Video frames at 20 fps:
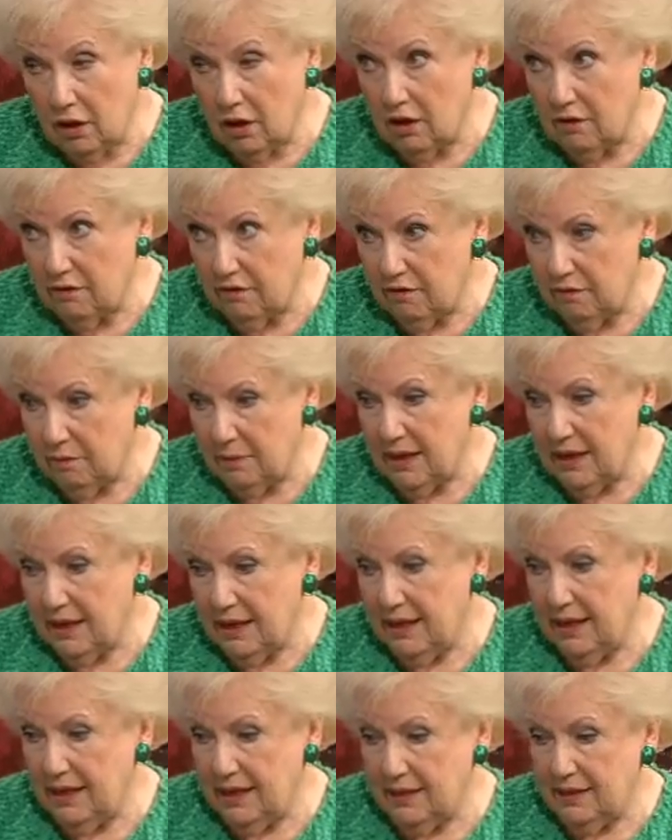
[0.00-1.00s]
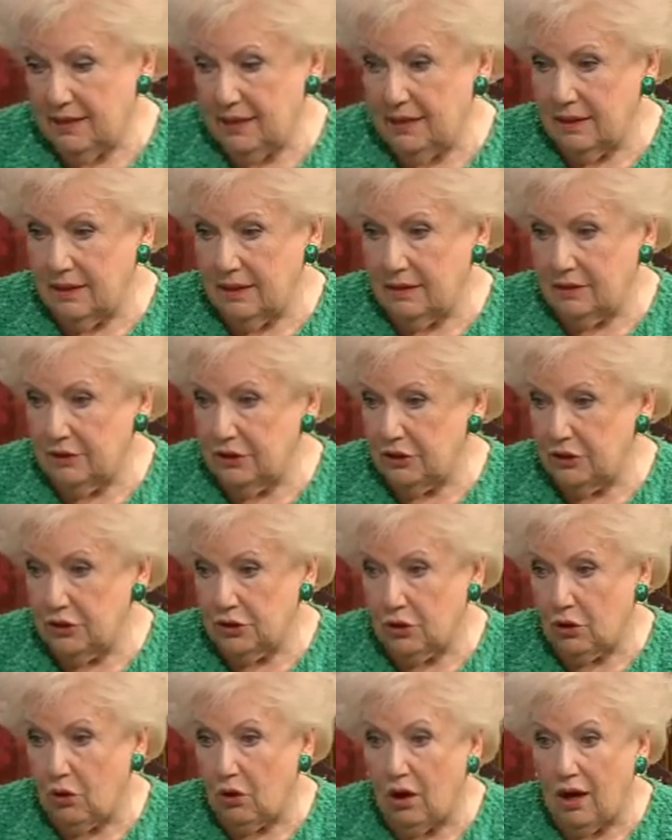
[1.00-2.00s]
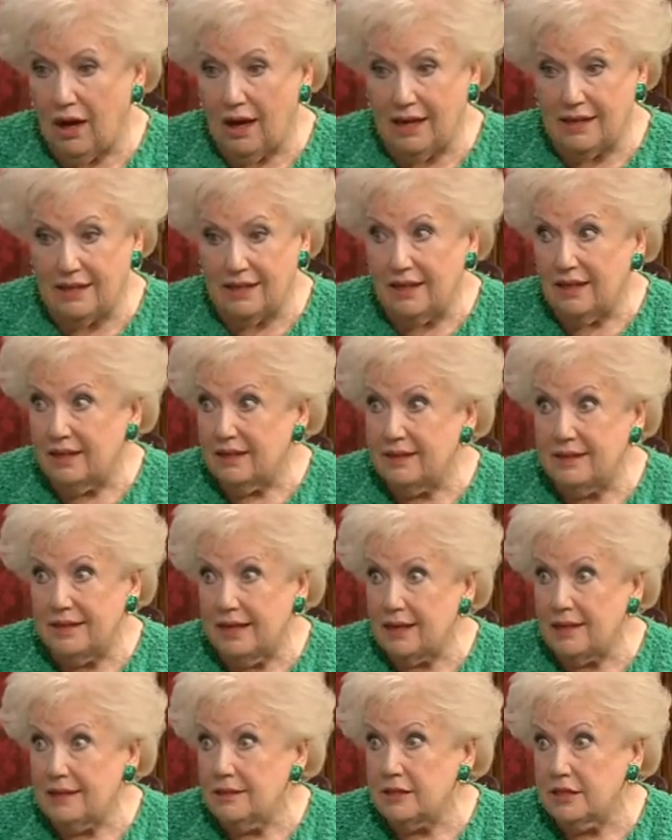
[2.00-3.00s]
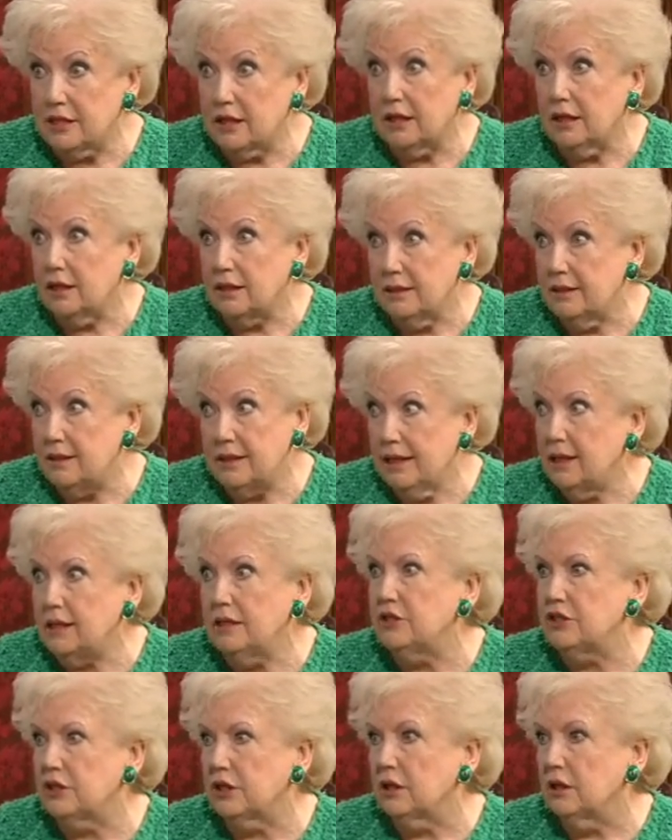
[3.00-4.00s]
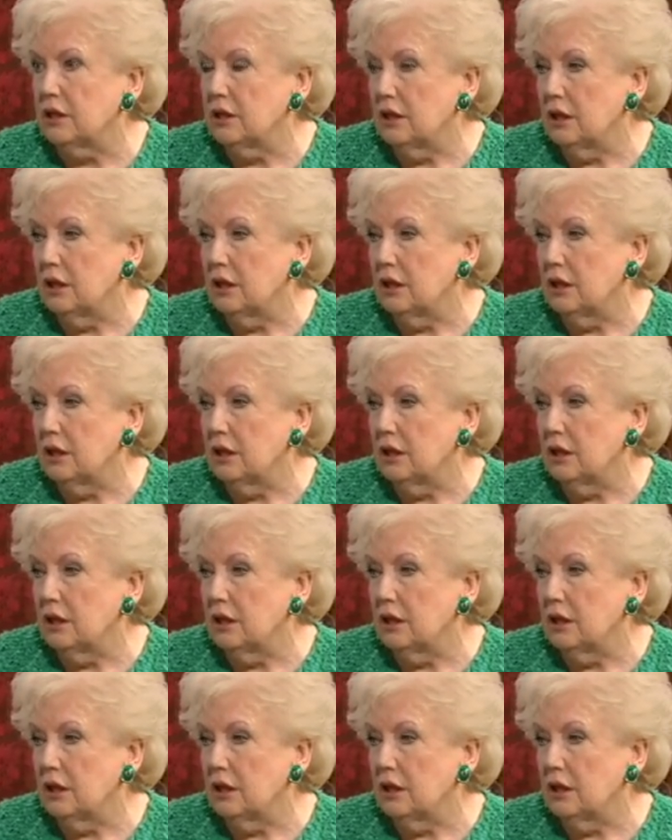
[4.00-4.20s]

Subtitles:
half of my head just cried, danger, danger,